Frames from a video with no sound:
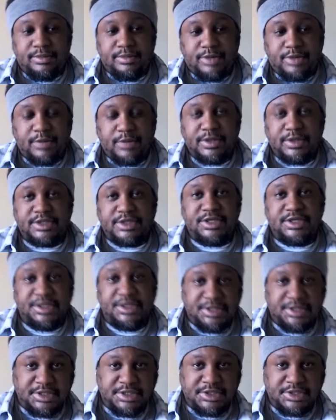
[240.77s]
public
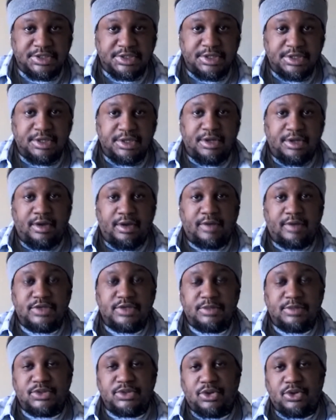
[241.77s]
assistance or
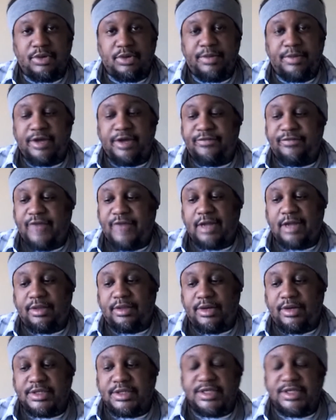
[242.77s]
some sort of
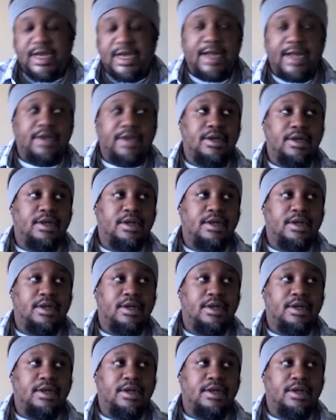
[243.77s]
benefactor as that.